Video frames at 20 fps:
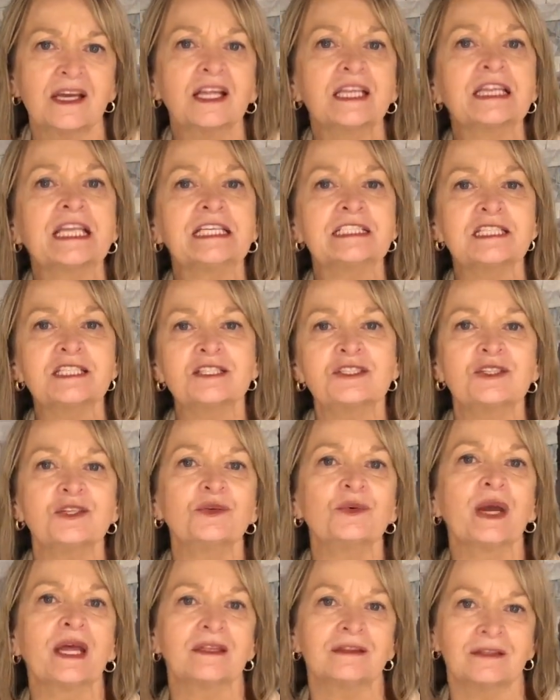Let's
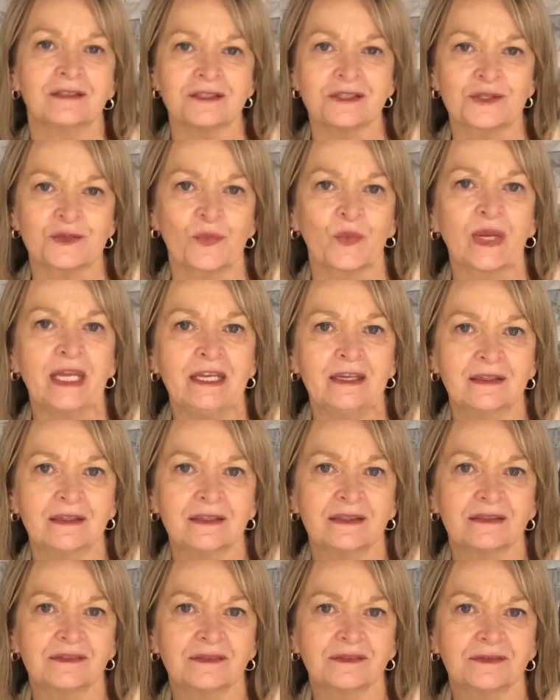do it this week.